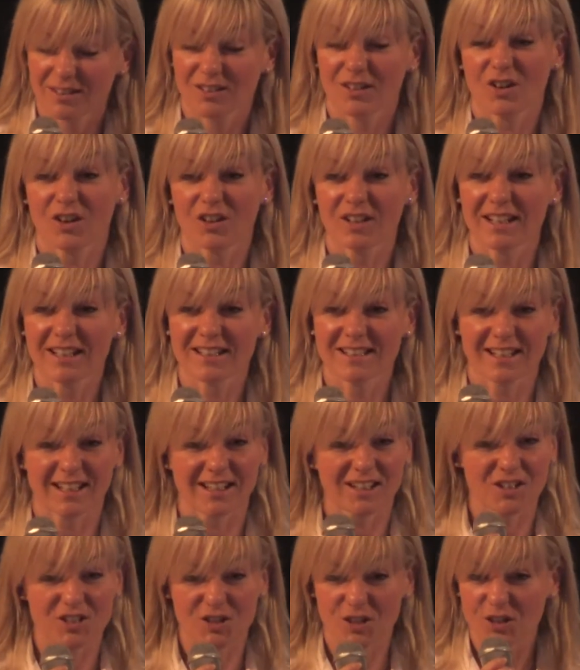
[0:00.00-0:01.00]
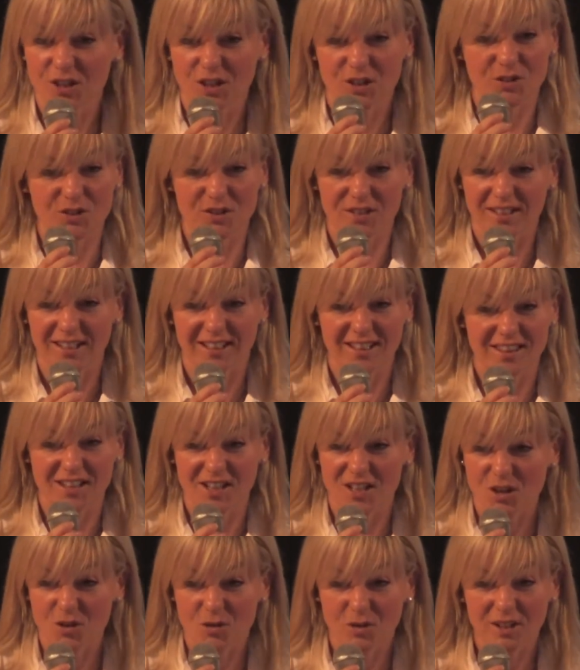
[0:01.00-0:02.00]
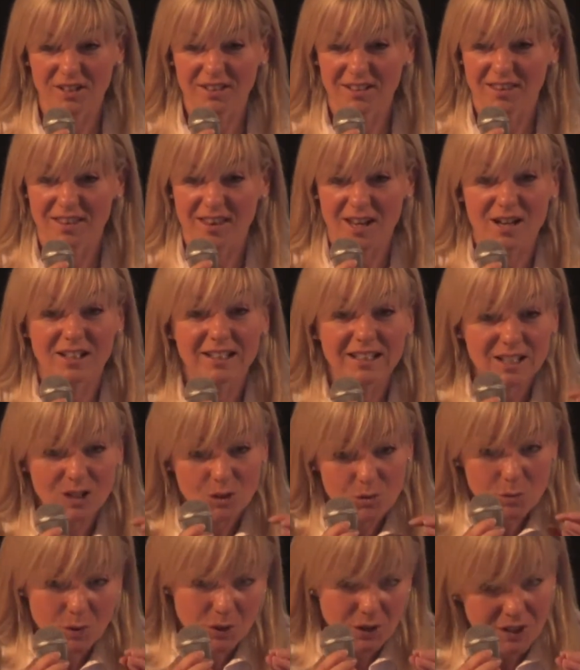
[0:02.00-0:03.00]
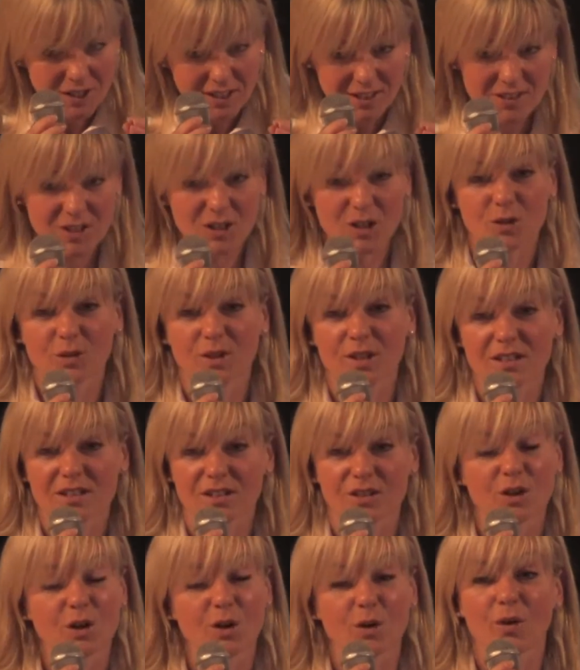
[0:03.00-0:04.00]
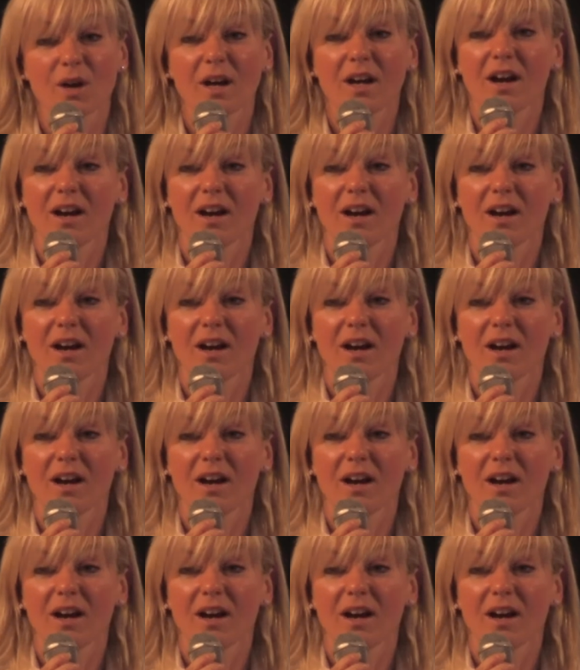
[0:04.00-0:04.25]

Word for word: colleagues that are just interested in their unit, in their little work in the unit, no.